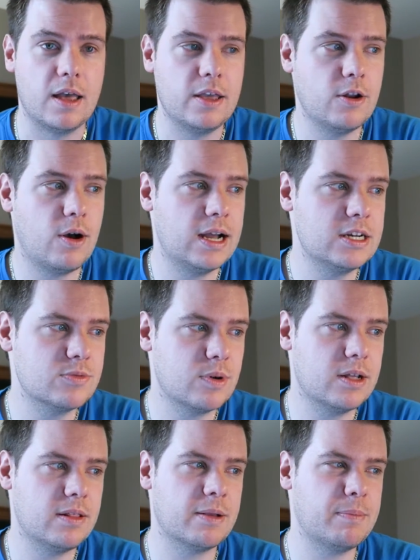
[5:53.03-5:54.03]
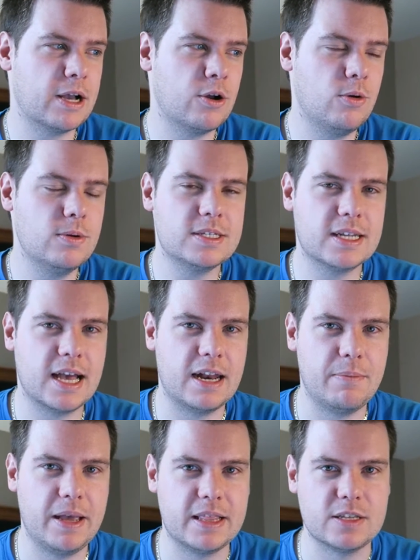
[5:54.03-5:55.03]
you know, I just want to, like, my goal is to kind
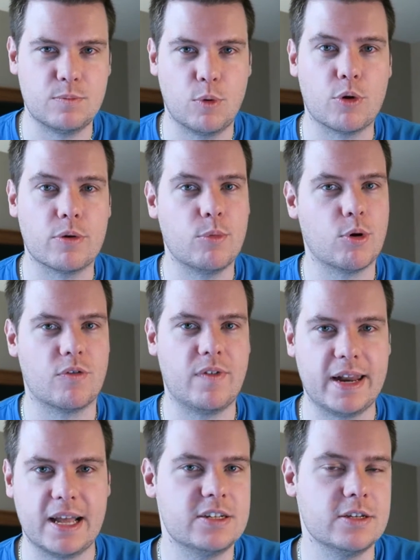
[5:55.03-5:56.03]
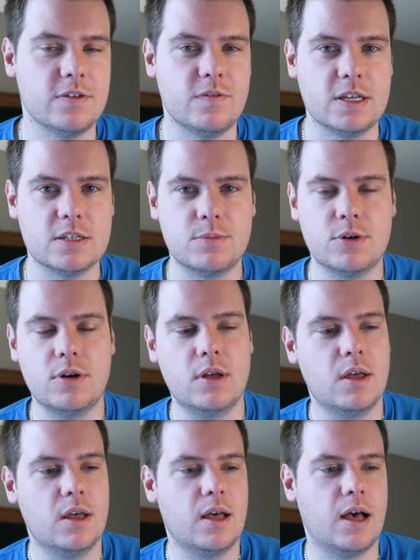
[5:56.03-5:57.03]
of make this more and more financially feasible
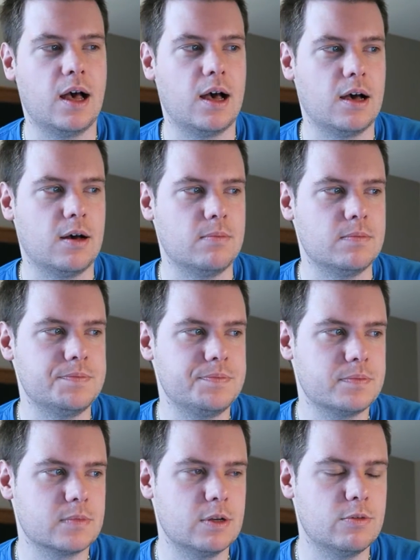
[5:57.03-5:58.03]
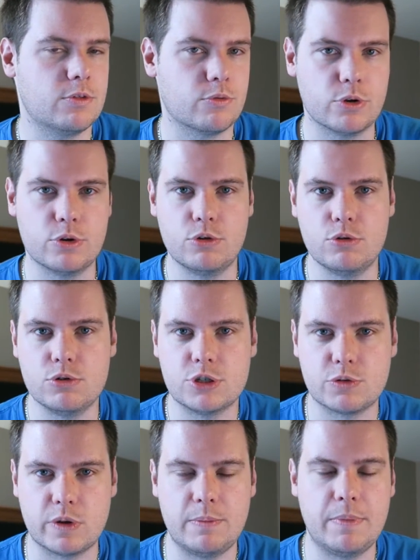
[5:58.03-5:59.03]
through
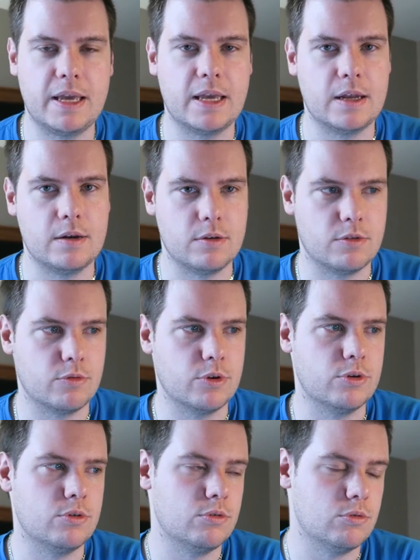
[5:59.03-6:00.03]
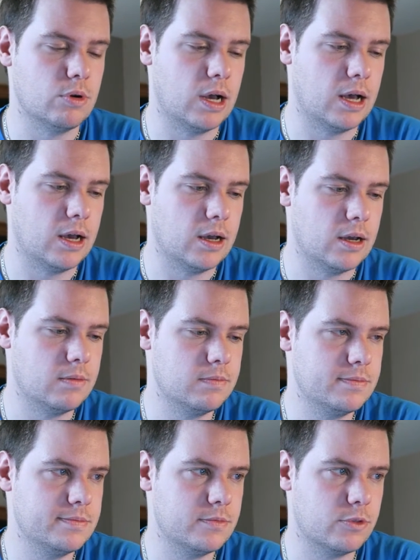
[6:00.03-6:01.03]
streaming and through
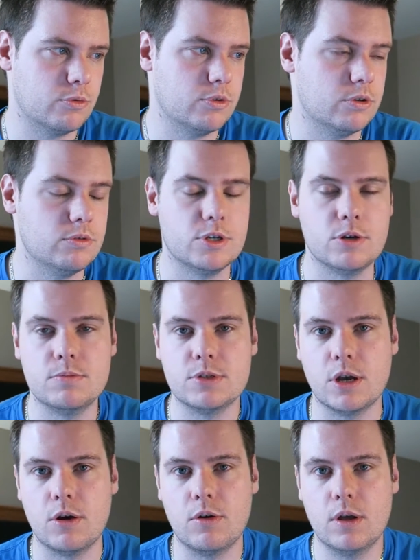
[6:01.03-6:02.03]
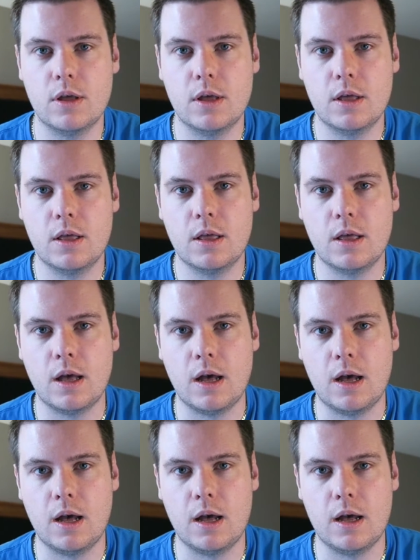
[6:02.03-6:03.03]
YouTube. So
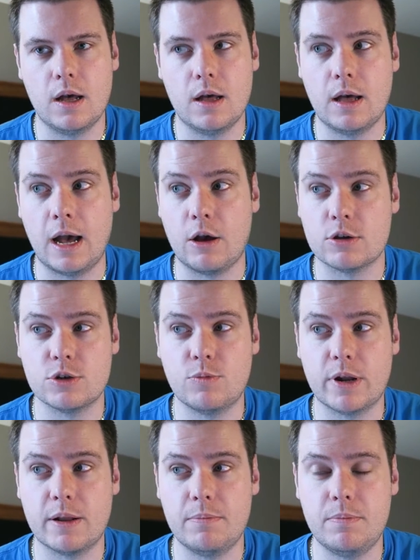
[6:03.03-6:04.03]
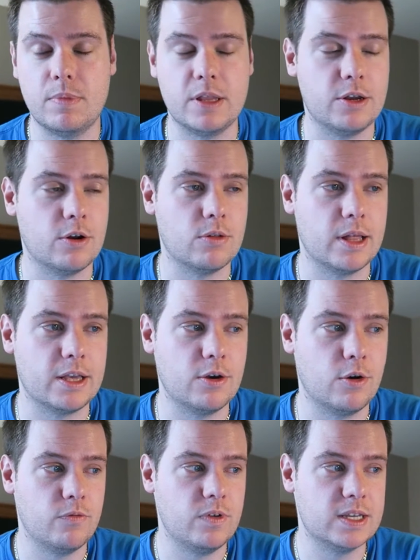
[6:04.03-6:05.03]
I also want to, you know, like,
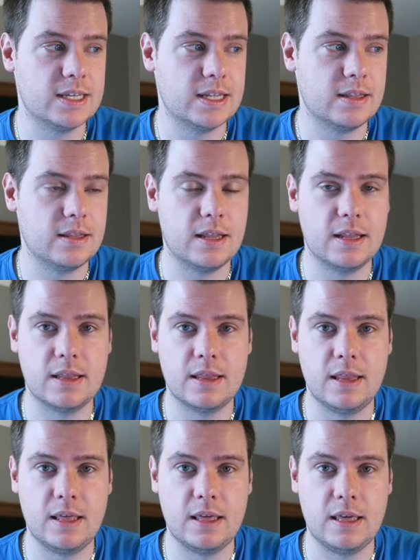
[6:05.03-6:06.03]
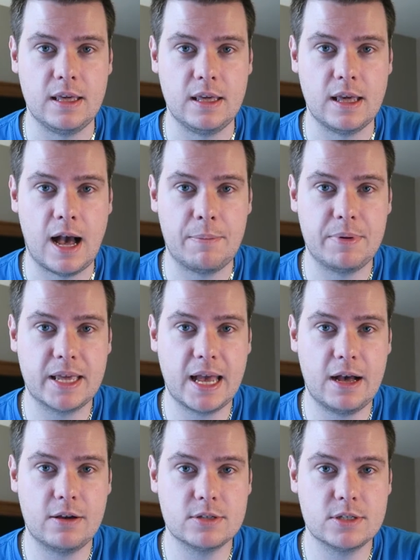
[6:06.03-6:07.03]
visit the OPTIC
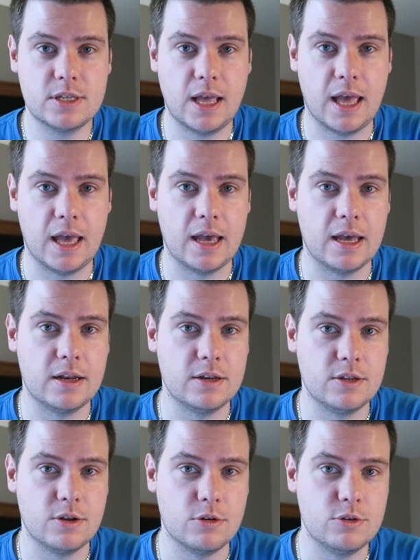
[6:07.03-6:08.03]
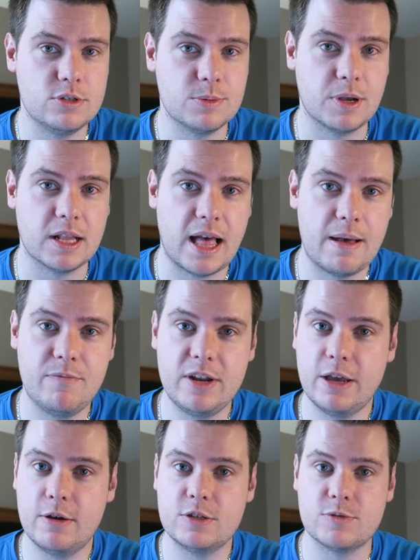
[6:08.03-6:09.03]
house and, you know, do some collab
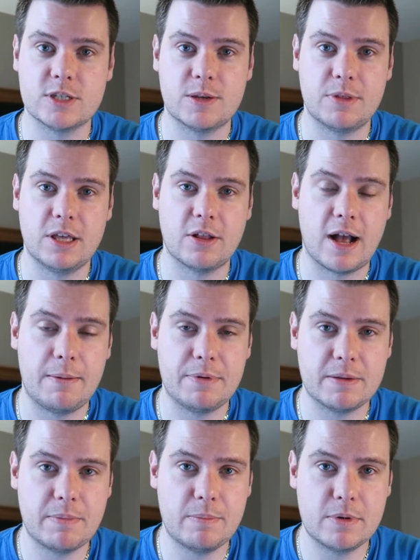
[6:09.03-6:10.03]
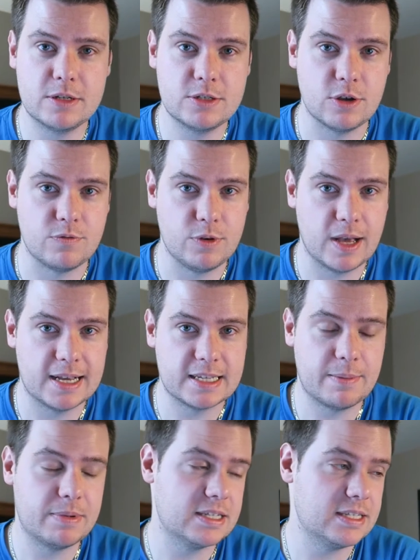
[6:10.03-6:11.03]
videos with some of the other OPTIC members. So if you guys
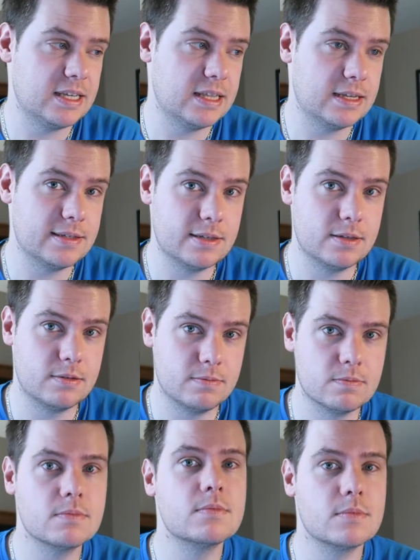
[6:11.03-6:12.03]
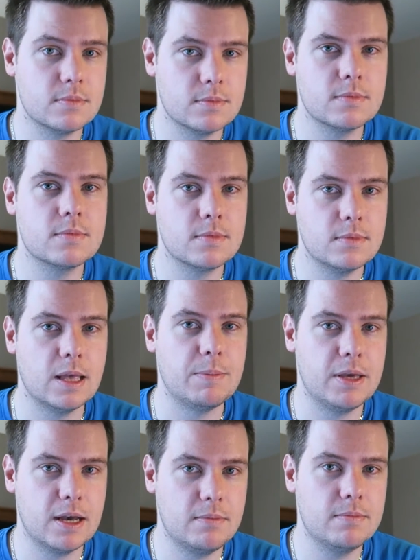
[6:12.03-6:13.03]
happen to see this, hit
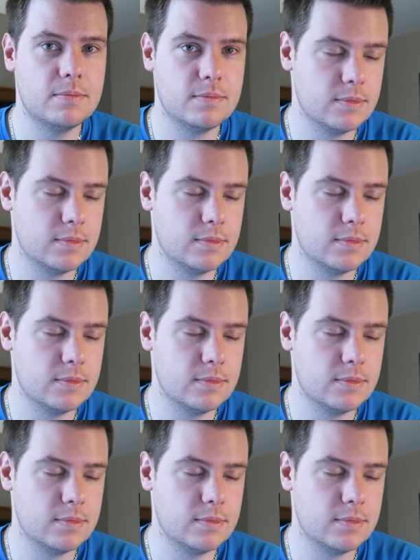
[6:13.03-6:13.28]
me up.